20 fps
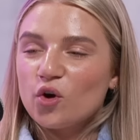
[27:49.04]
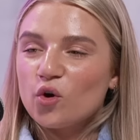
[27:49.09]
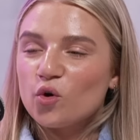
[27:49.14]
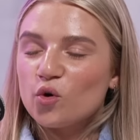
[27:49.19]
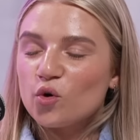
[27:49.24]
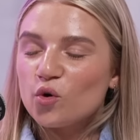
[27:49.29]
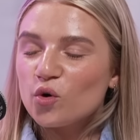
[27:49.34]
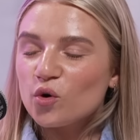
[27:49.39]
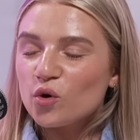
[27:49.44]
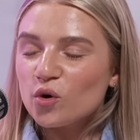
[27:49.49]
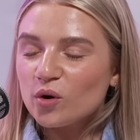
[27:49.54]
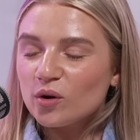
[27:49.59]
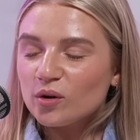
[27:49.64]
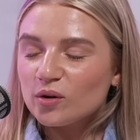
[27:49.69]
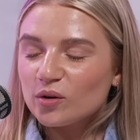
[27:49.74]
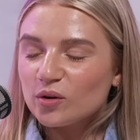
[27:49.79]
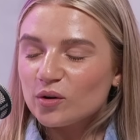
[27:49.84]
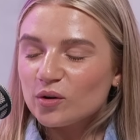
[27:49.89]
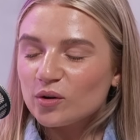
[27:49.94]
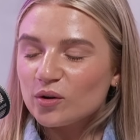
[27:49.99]
Who
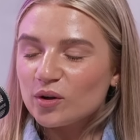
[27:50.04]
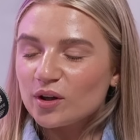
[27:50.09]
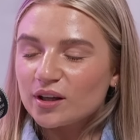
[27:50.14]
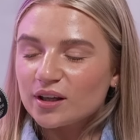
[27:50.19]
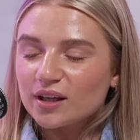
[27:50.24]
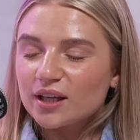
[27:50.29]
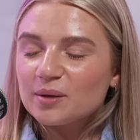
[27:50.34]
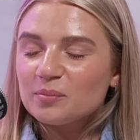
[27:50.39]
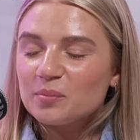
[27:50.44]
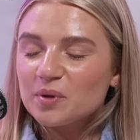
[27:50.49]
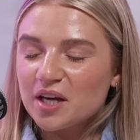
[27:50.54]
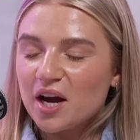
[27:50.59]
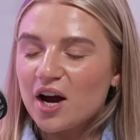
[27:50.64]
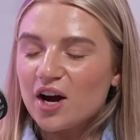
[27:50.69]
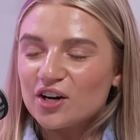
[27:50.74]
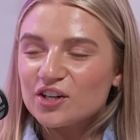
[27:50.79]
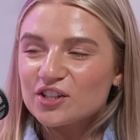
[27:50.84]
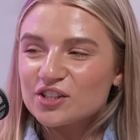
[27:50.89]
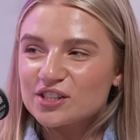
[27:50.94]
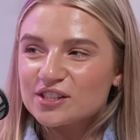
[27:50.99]
can be
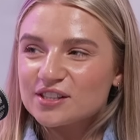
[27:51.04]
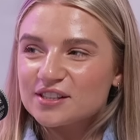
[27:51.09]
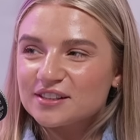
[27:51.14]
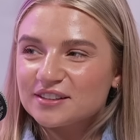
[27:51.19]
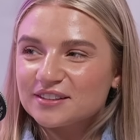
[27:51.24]
arsed?